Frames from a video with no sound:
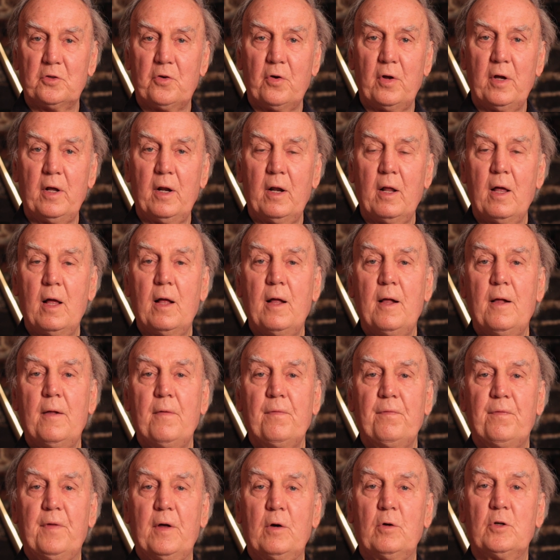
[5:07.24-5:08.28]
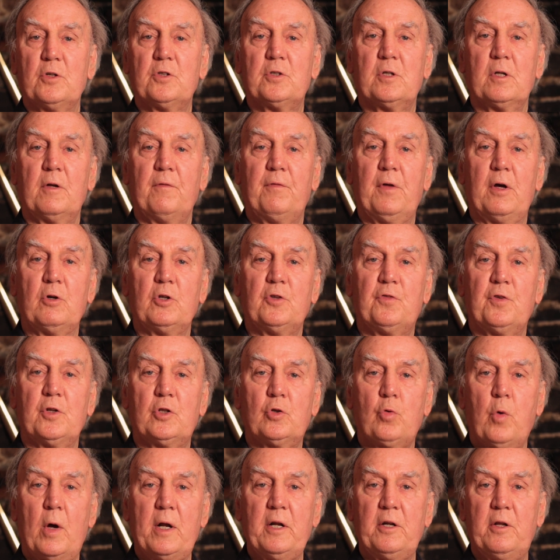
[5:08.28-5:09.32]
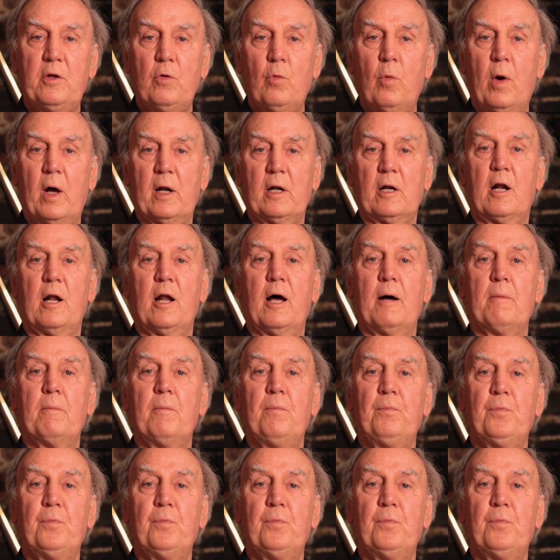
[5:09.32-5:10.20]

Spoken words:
Street, there was the 21 Club.